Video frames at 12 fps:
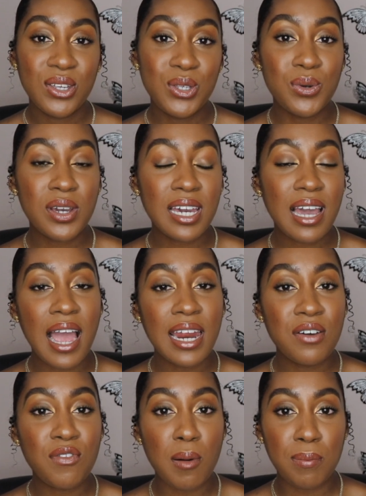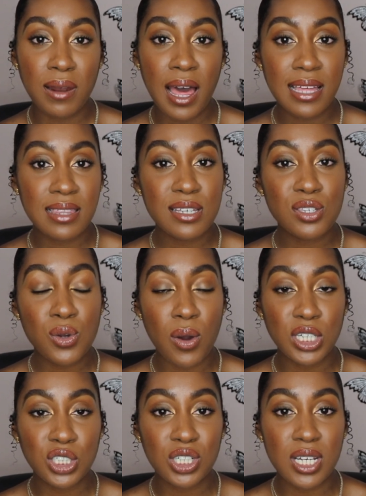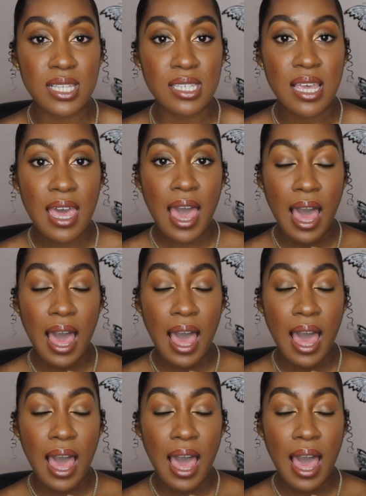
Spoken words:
you can kind of apply these questions